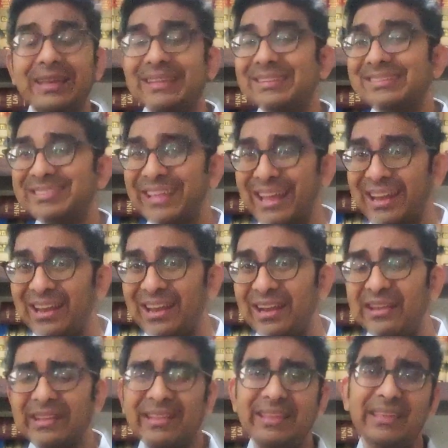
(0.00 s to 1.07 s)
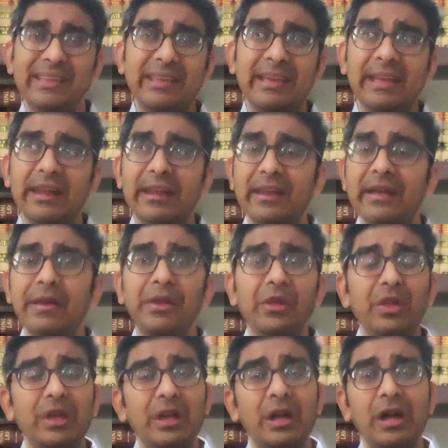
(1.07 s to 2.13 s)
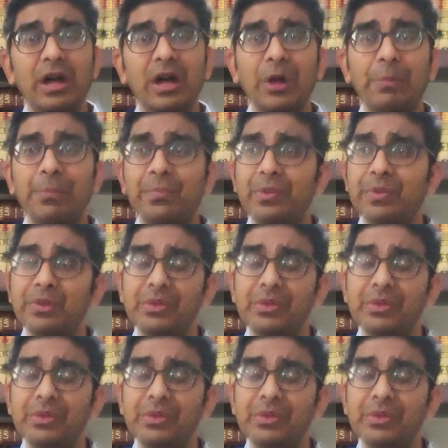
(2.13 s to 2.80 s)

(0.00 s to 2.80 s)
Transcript: can sell it. He can, give